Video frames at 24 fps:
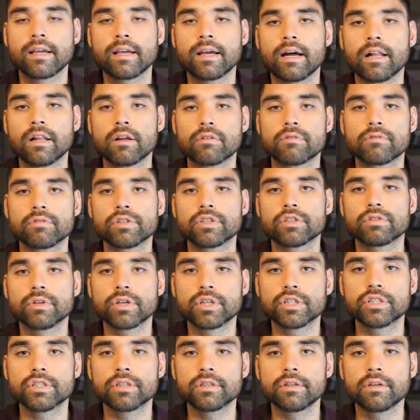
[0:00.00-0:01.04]
caloric
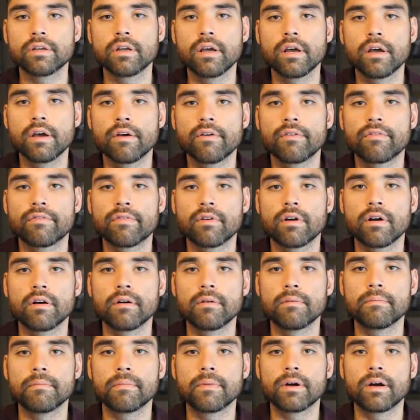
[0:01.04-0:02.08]
restriction
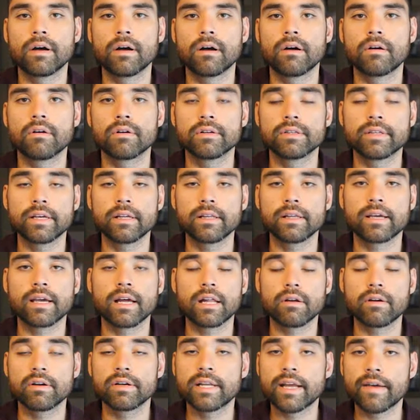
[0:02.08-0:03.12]
from or a daily
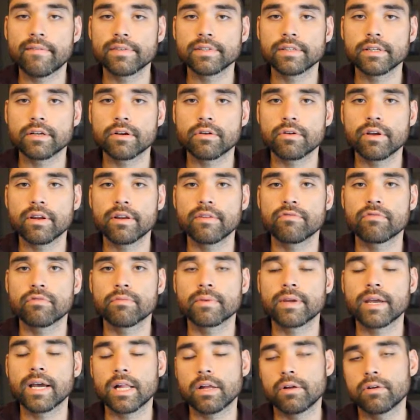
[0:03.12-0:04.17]
calorie deficit created
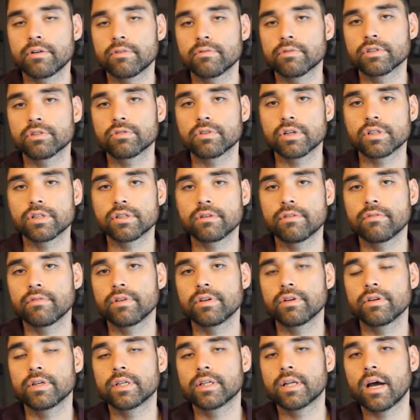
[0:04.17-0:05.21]
from calorie restriction
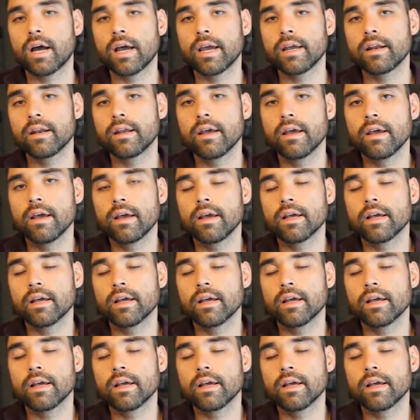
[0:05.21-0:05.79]
in your diet,